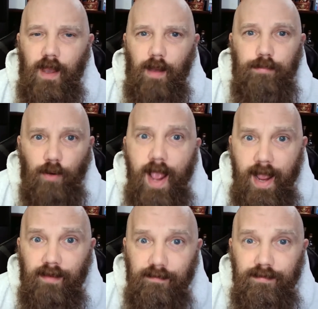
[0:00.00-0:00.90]

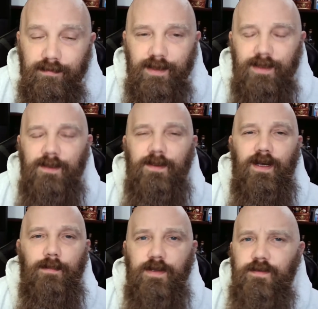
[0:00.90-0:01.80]
brave."
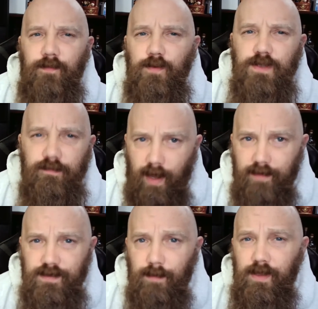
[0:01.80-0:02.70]
Because if you
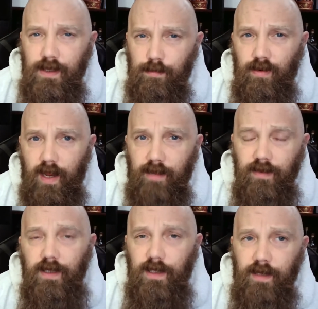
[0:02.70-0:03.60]
survive something, you're brave.
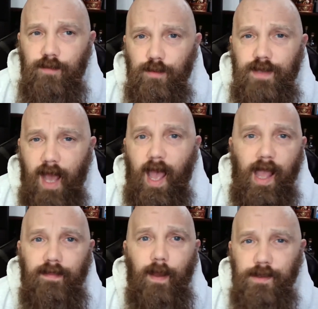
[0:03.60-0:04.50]
If you
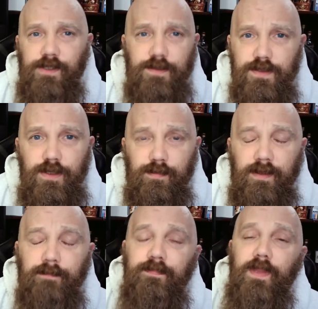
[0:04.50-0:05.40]
die, that means you're
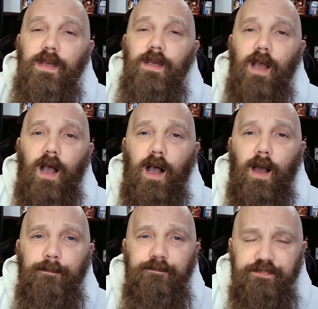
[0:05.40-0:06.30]
stupid.
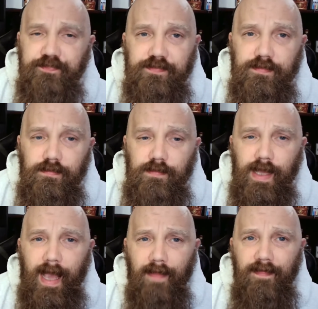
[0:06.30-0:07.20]

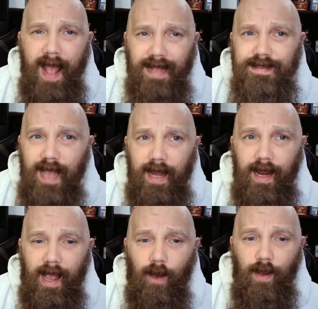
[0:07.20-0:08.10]
And that's kind
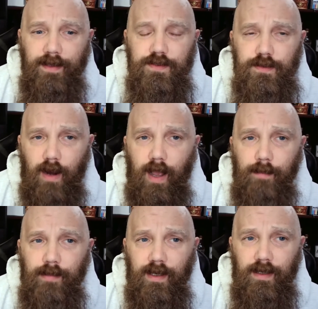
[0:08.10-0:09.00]
of how I
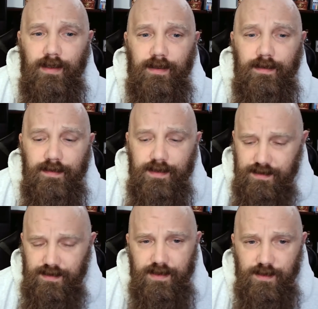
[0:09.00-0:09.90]
describe
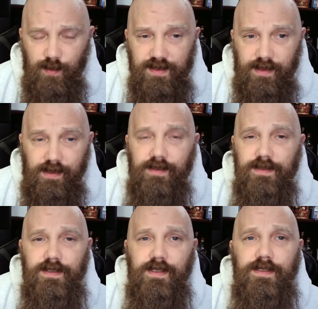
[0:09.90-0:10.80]
this whiskey.
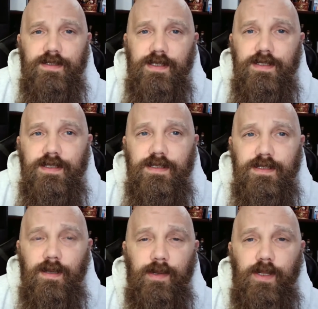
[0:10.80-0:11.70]
This is
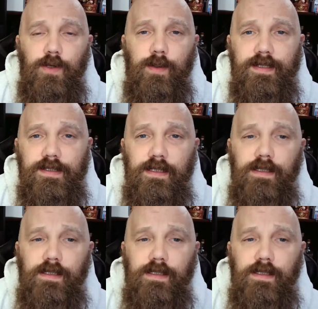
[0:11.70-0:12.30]
somebody who has